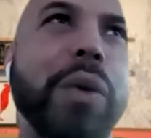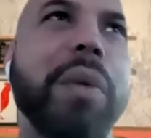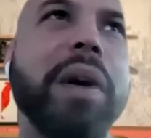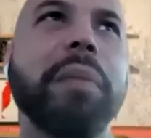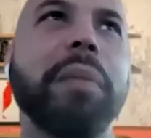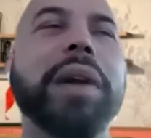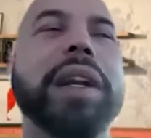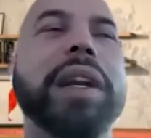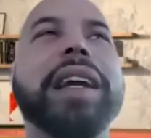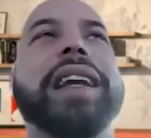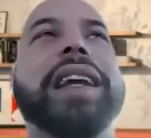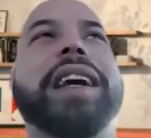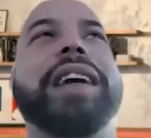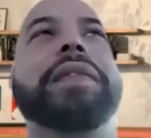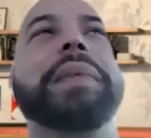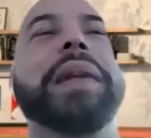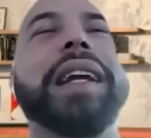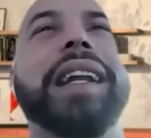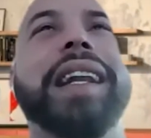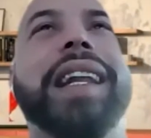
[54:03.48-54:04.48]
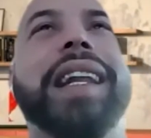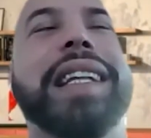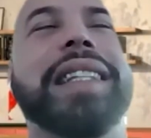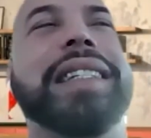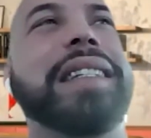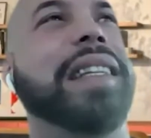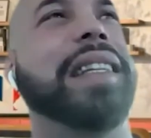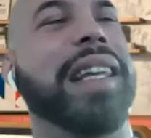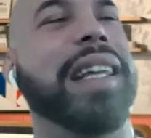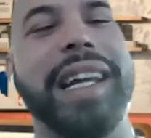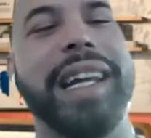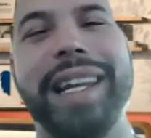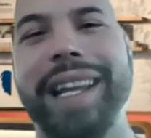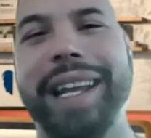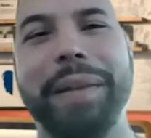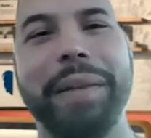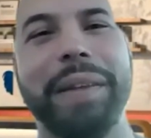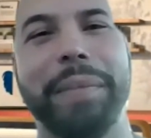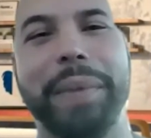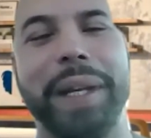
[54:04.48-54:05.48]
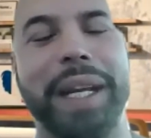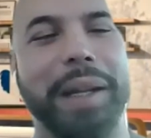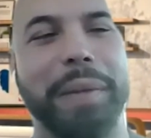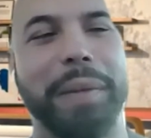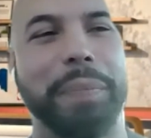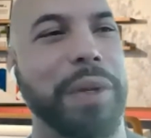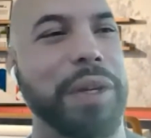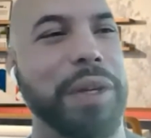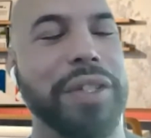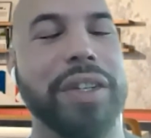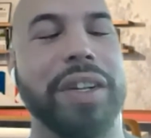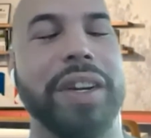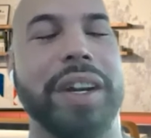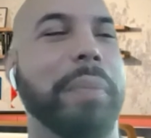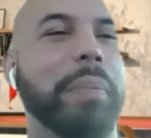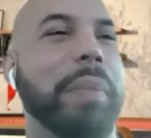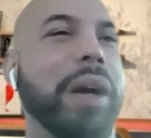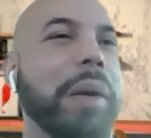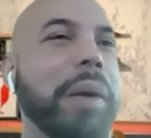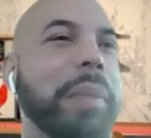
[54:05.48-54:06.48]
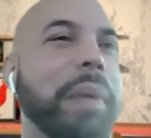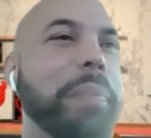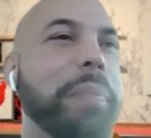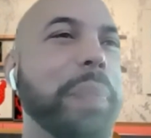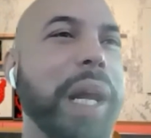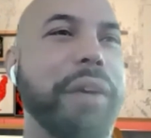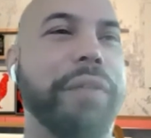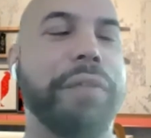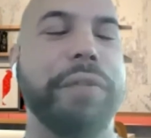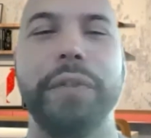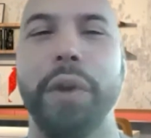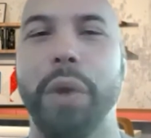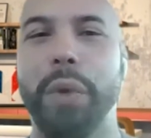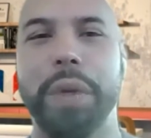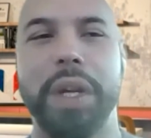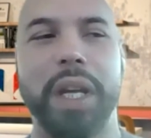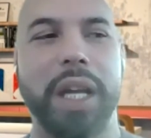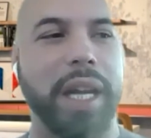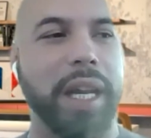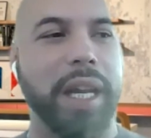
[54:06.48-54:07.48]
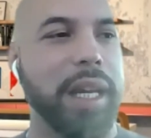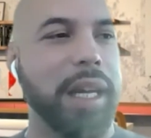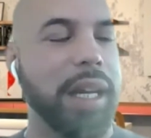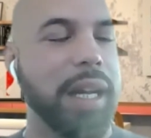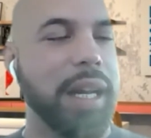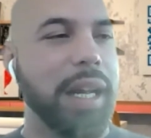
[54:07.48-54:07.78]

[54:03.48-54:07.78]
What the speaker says: one when you gave me the list, thinking about it, because I'm a big foodie.